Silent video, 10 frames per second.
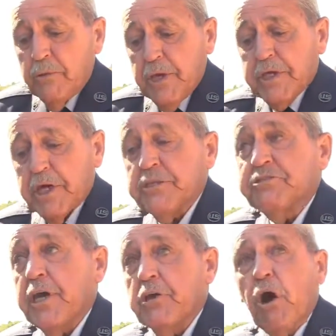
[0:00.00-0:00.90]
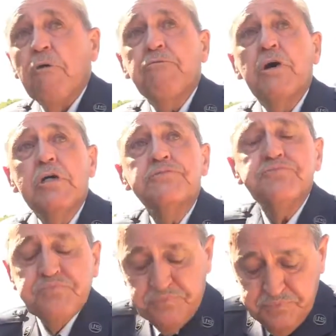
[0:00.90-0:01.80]
cut his head off,
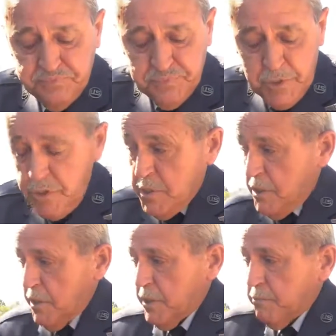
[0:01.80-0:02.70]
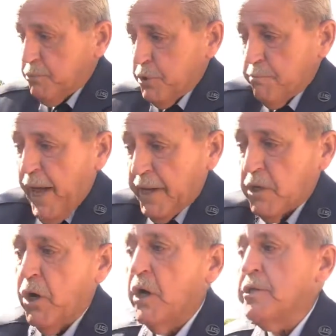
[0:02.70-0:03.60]
and they put it back
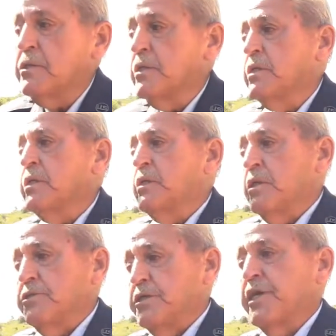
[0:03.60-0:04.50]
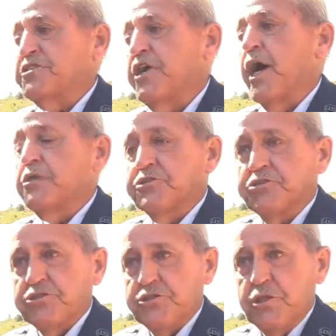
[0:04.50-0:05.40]
on, and then they
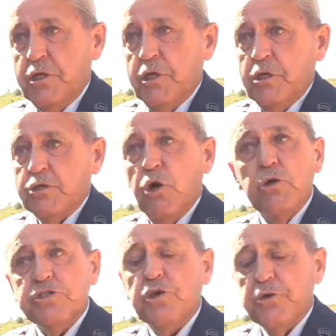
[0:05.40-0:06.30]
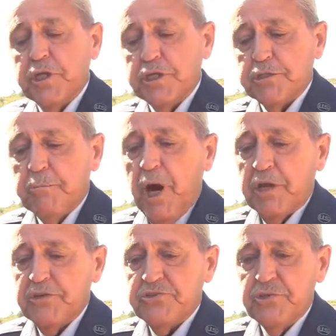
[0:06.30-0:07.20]
challenged us. You always go in and get the
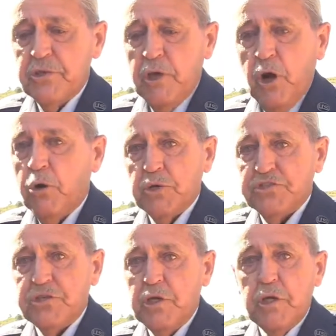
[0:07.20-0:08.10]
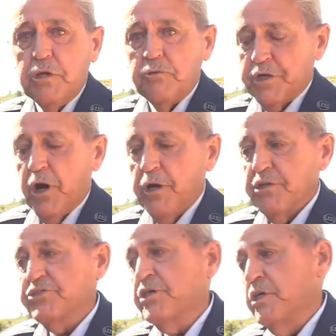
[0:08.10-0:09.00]
bodies, always, regardless.